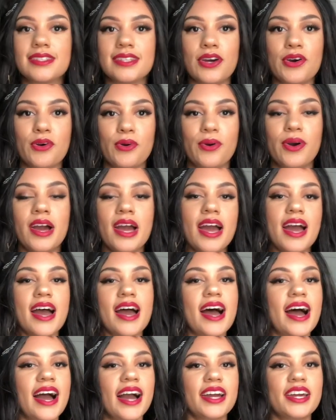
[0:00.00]
So
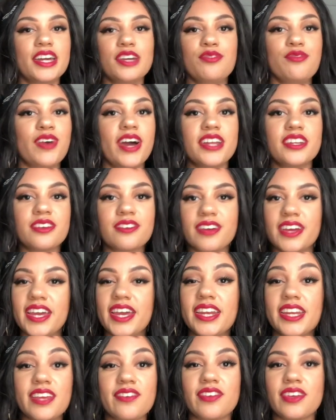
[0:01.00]
I couldn't find the
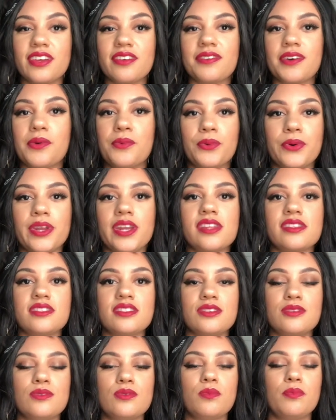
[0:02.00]
red even if I wanted
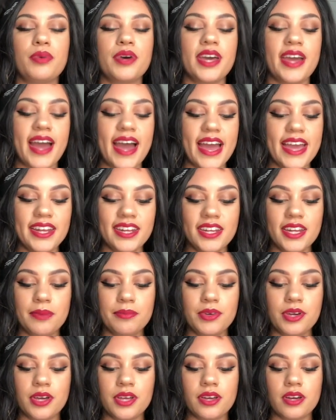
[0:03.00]
to, but I ended
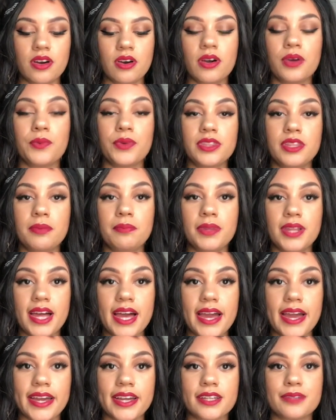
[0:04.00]
up going with the
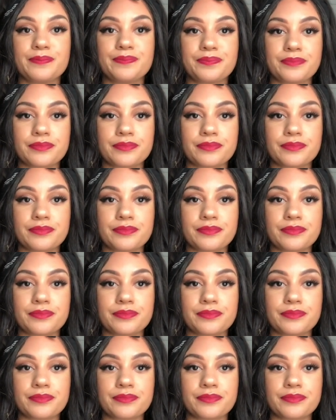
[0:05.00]
black.